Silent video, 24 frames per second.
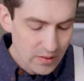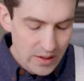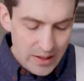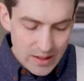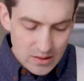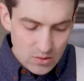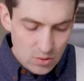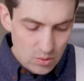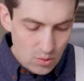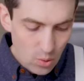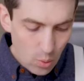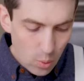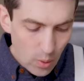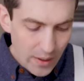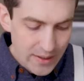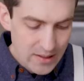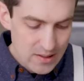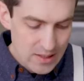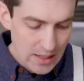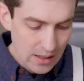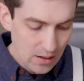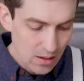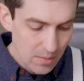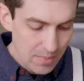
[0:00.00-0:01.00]
Can't
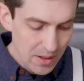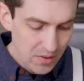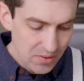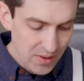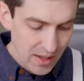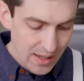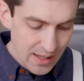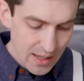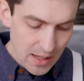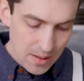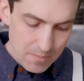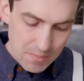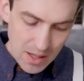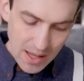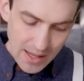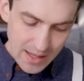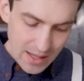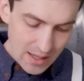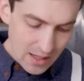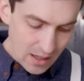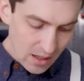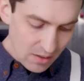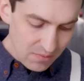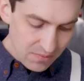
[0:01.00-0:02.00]
quite tell about the ham. I,
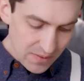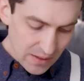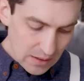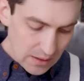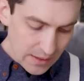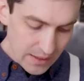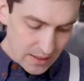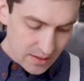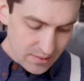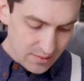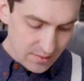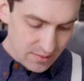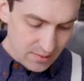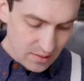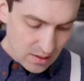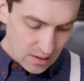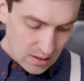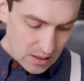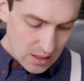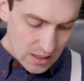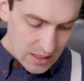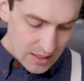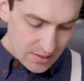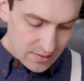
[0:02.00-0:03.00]
I feel like it's
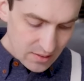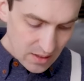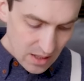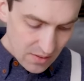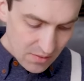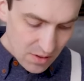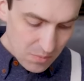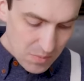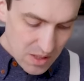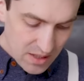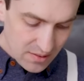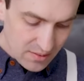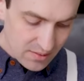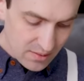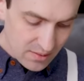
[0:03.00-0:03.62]
it's giving me a